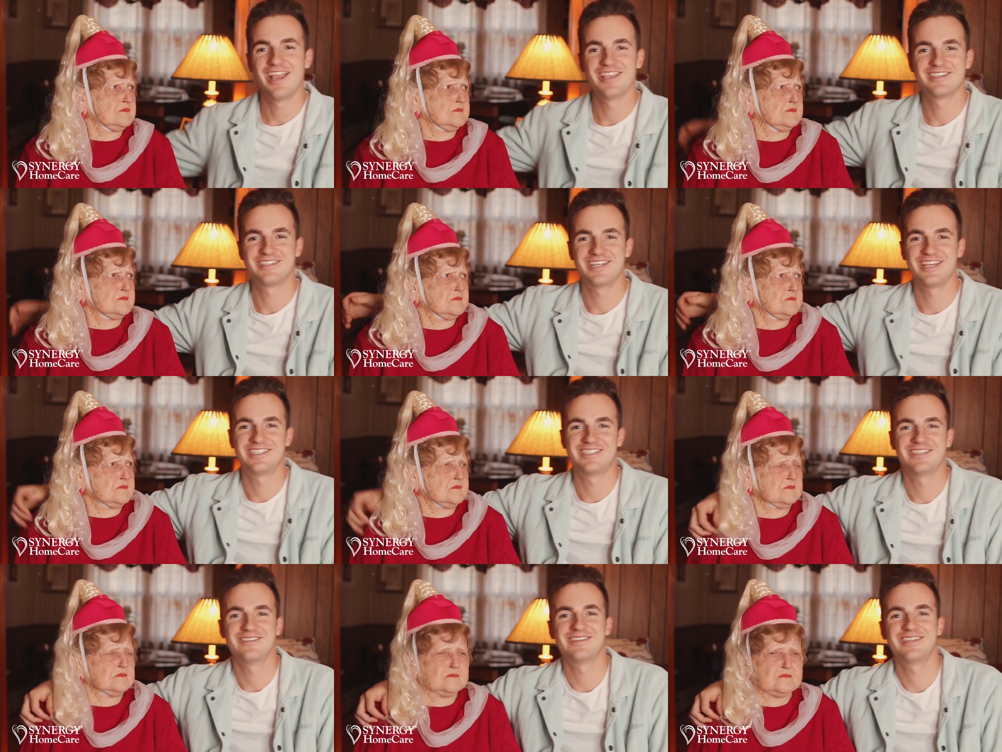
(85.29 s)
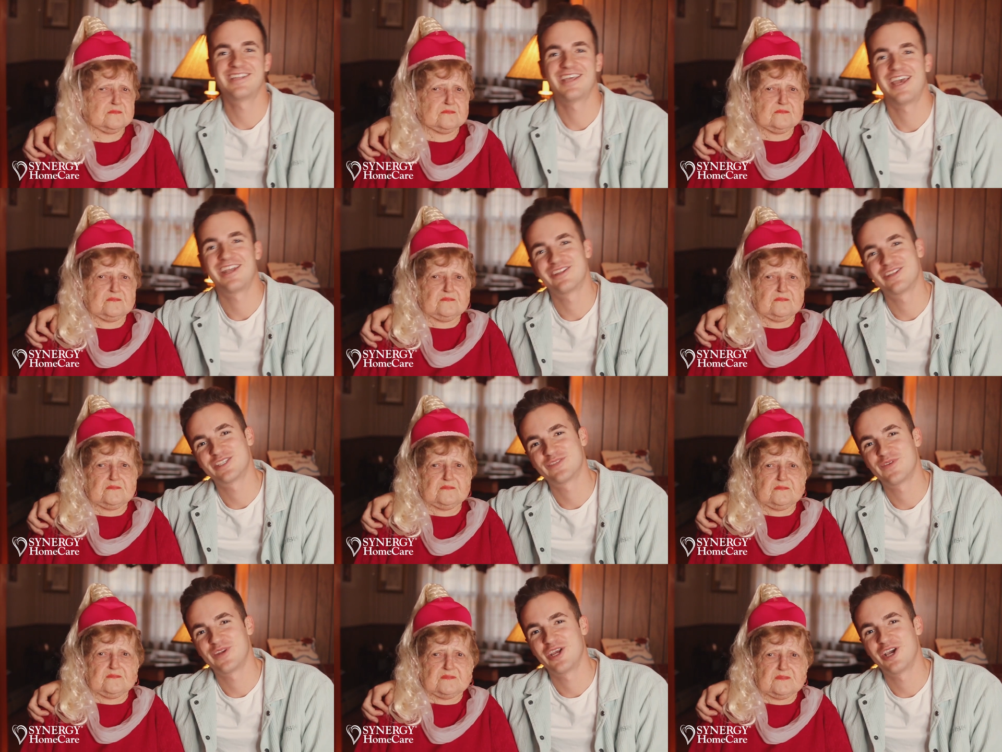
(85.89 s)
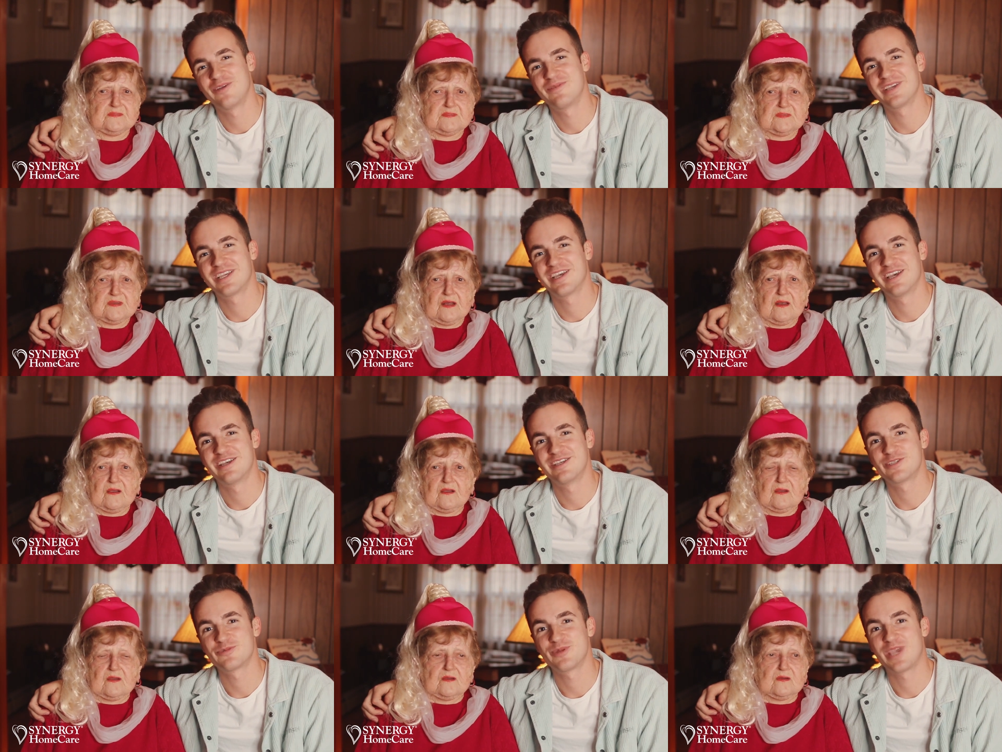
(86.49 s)
Speaker 1: And stay tuned to the end of this video
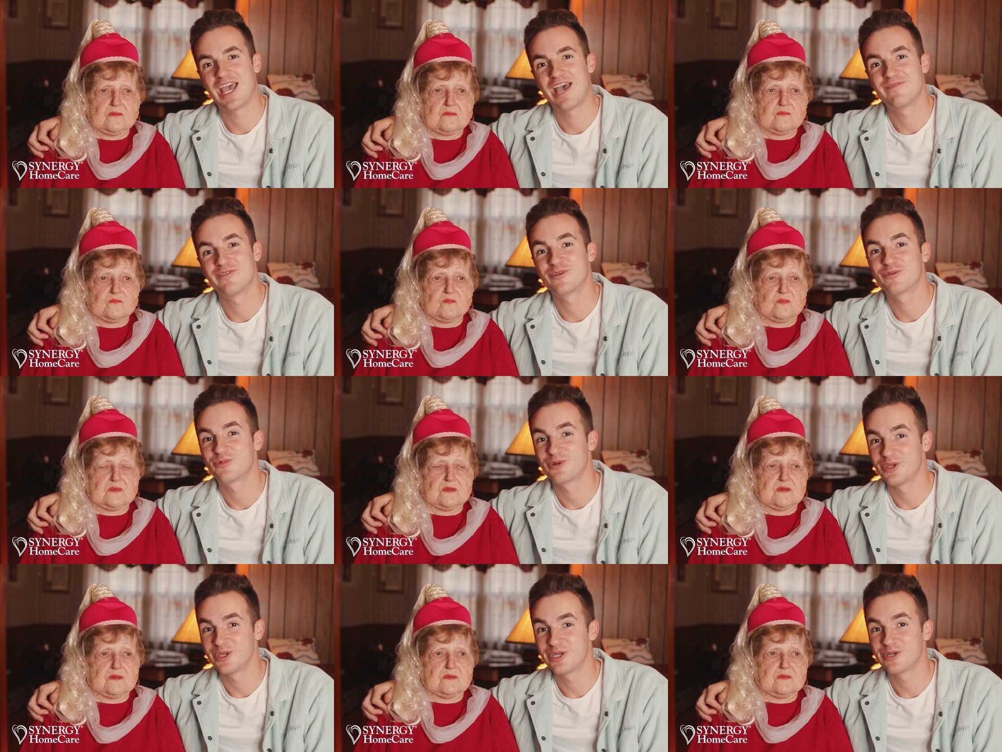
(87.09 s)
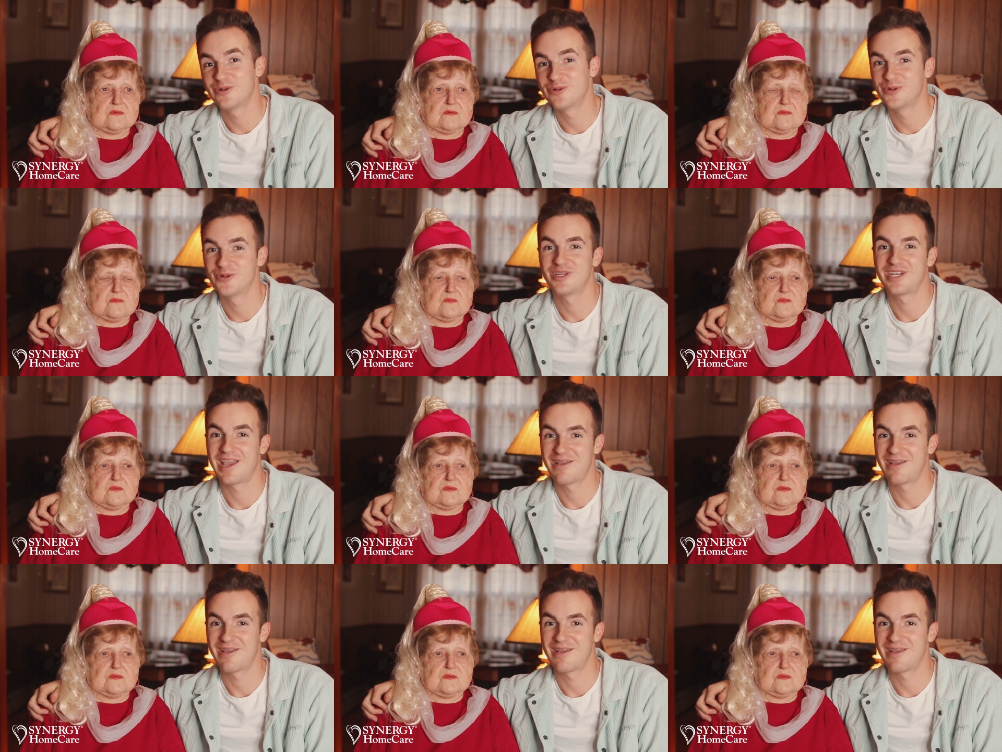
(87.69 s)
because we have a really cool